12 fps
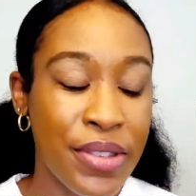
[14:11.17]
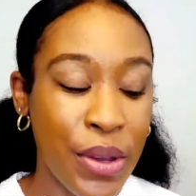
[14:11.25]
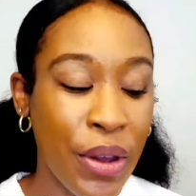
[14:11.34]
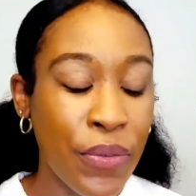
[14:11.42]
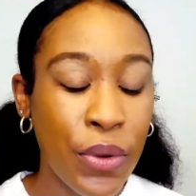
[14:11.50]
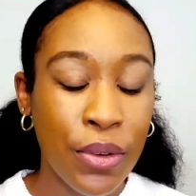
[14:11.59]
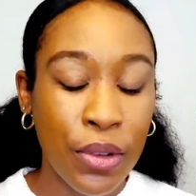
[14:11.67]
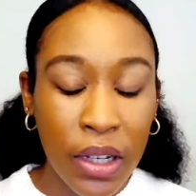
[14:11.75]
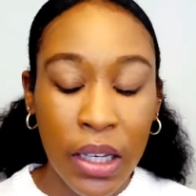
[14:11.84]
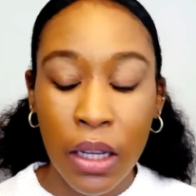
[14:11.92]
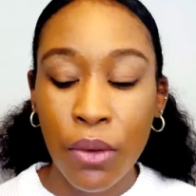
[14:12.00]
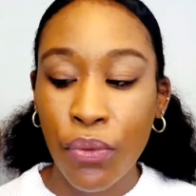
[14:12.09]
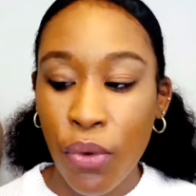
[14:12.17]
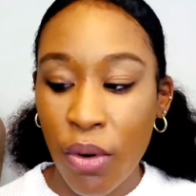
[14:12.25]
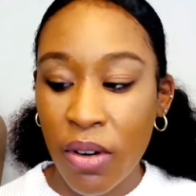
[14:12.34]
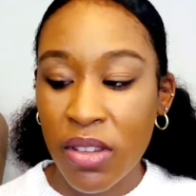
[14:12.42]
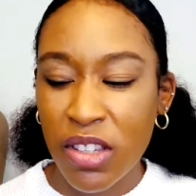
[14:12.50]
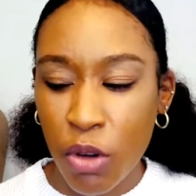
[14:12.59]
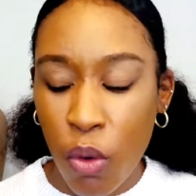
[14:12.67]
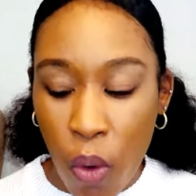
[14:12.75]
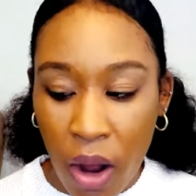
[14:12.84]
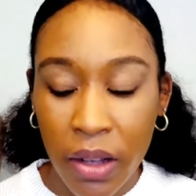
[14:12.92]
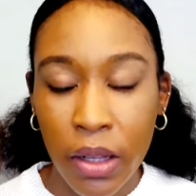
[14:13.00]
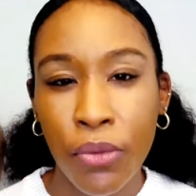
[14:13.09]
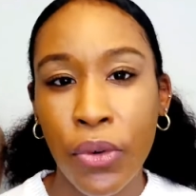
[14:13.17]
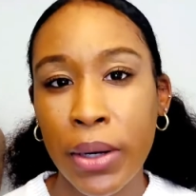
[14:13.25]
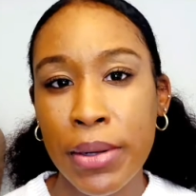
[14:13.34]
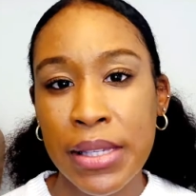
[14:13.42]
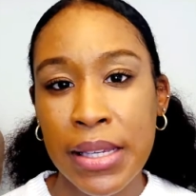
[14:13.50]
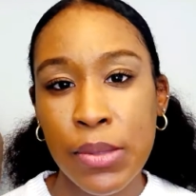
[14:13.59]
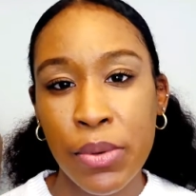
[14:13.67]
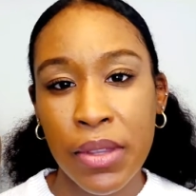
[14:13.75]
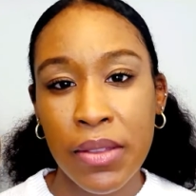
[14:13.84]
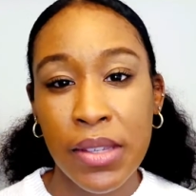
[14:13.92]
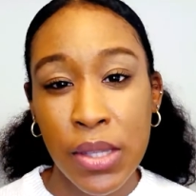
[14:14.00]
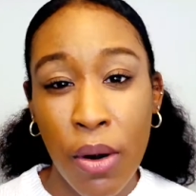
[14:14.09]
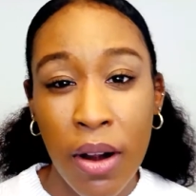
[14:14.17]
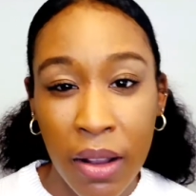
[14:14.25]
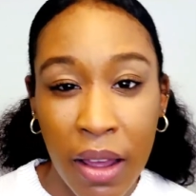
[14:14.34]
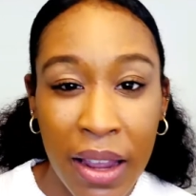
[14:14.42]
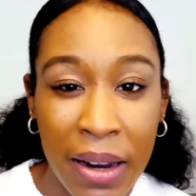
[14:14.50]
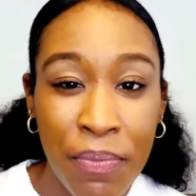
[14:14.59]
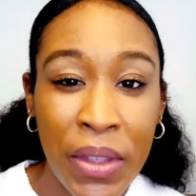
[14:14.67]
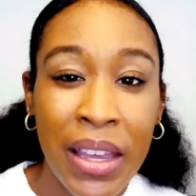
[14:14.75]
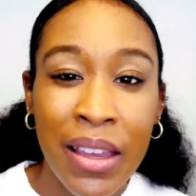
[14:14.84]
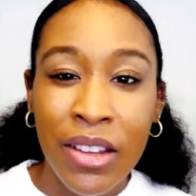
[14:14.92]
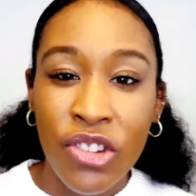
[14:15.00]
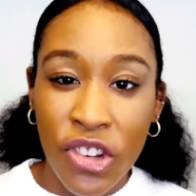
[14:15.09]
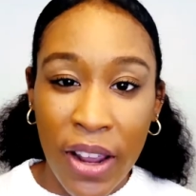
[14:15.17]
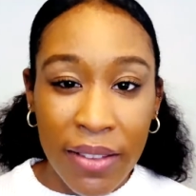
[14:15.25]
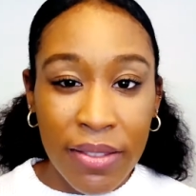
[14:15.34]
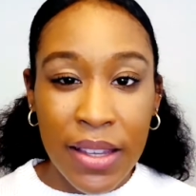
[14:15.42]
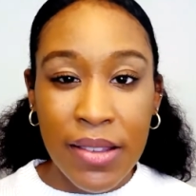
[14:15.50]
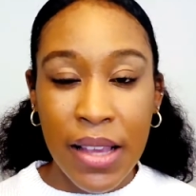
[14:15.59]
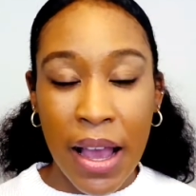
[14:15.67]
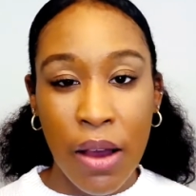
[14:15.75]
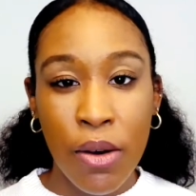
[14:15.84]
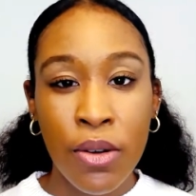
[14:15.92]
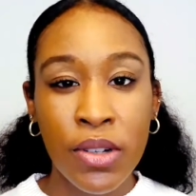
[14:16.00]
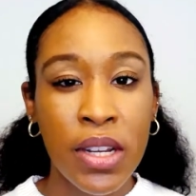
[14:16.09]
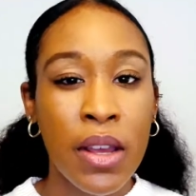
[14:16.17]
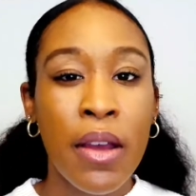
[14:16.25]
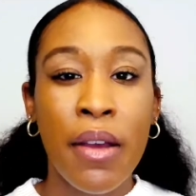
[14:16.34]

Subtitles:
So if you're looking for some quality fragrances within the Zara line, check these out.